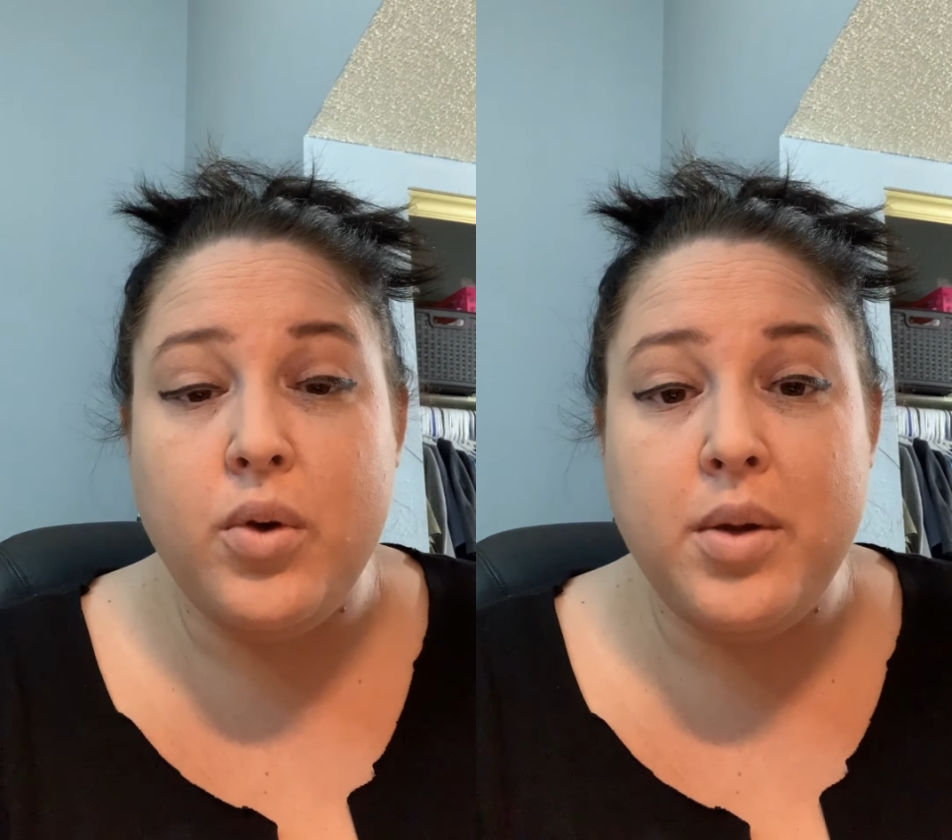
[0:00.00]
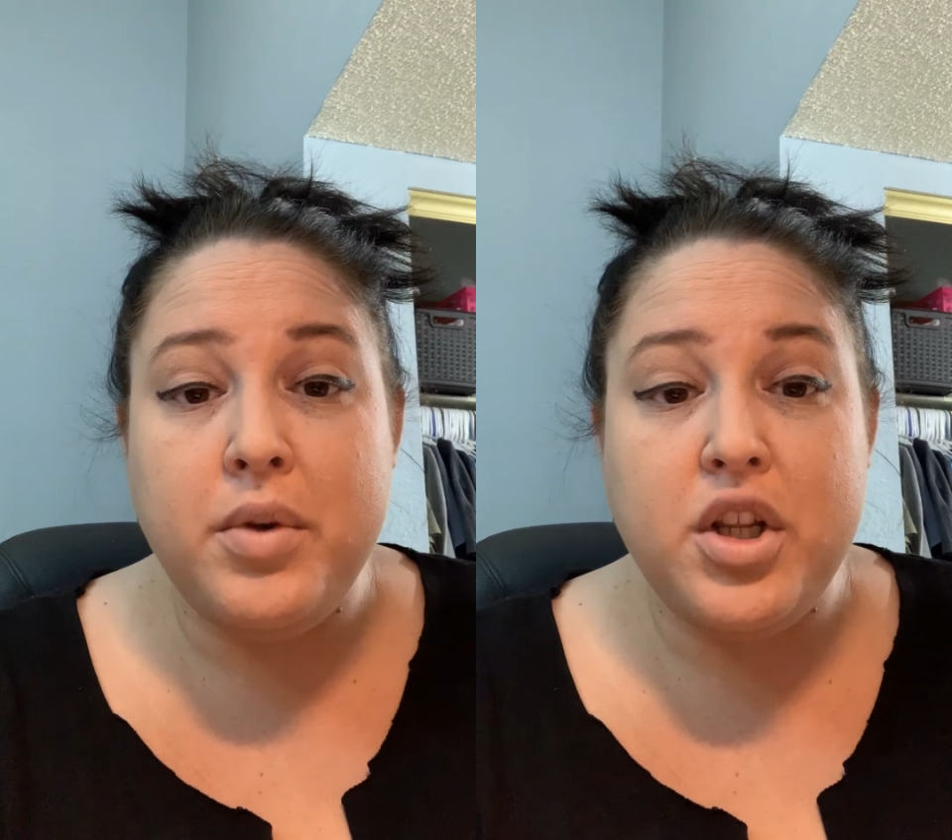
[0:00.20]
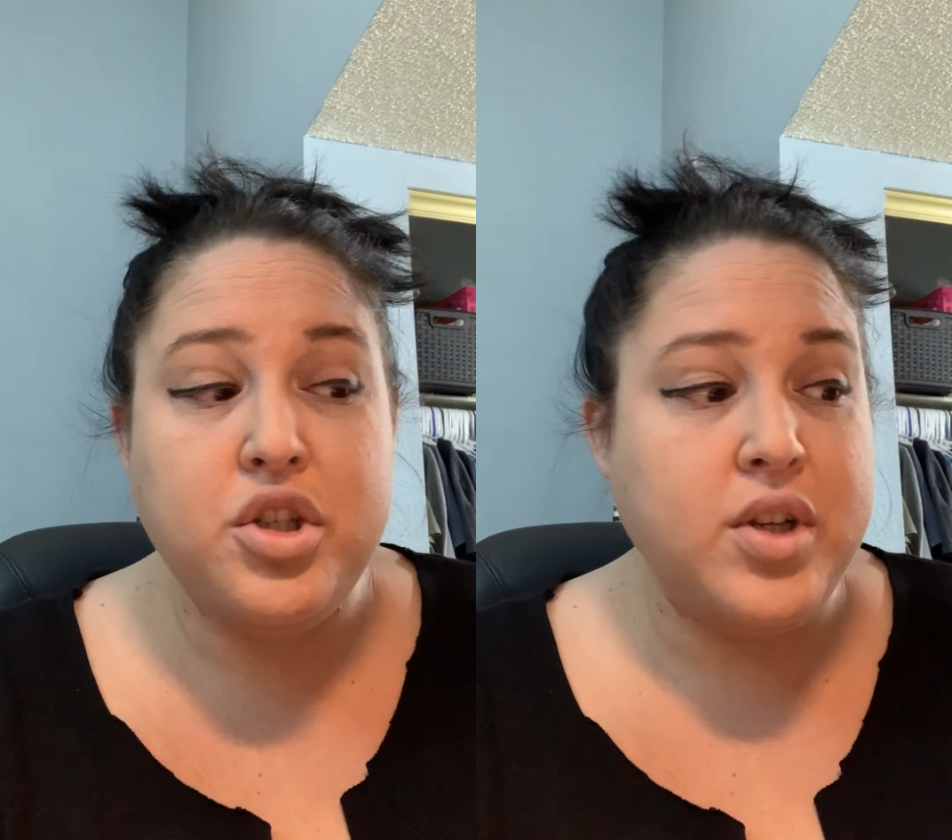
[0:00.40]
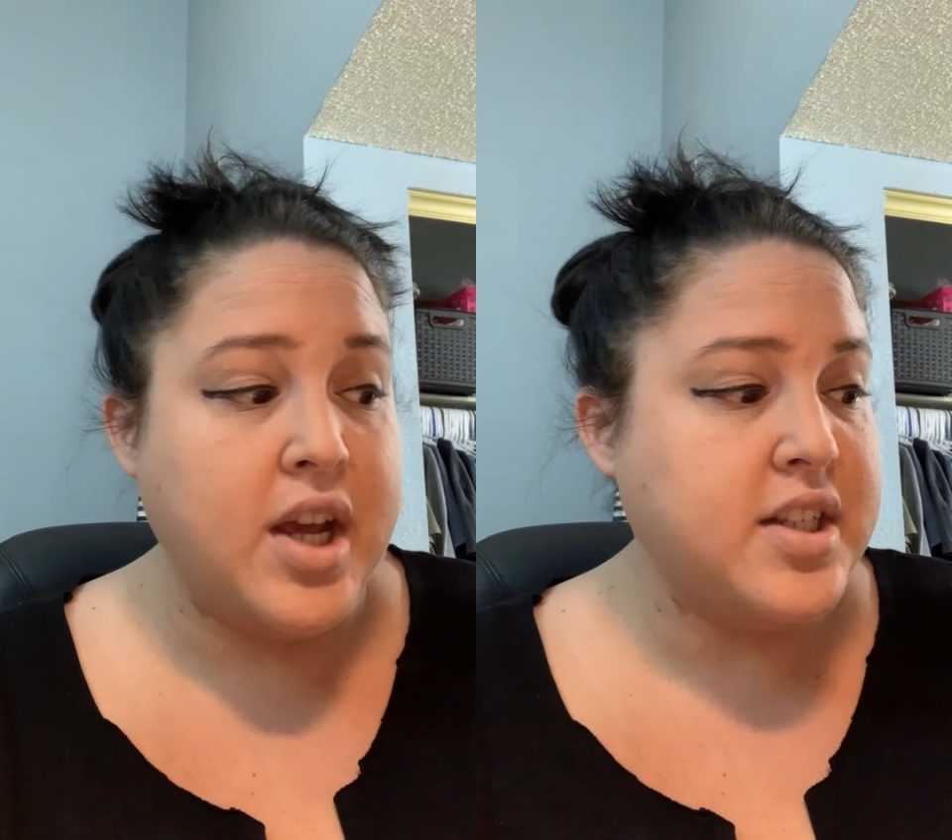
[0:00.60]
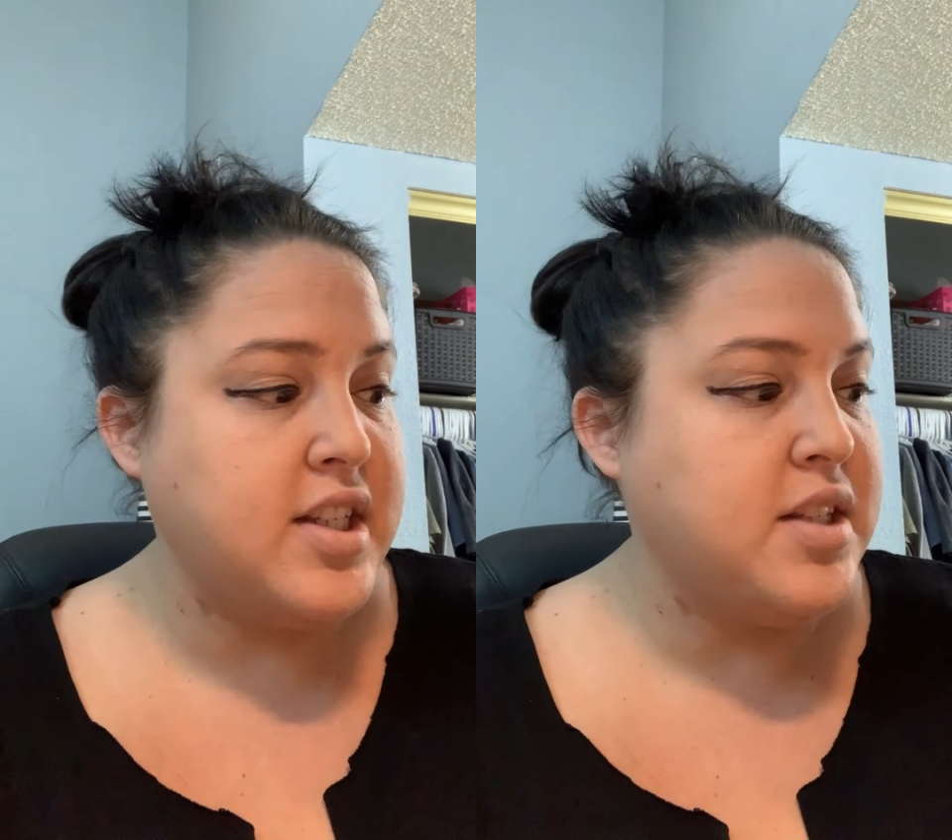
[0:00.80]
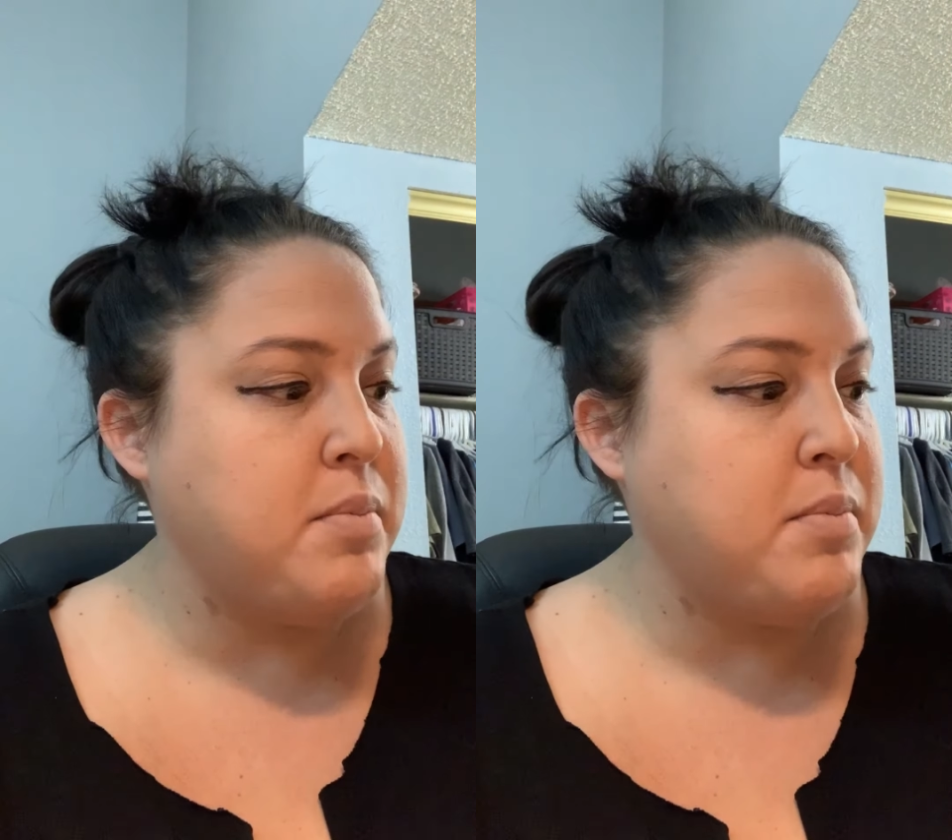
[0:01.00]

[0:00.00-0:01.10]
what I'm going to do next is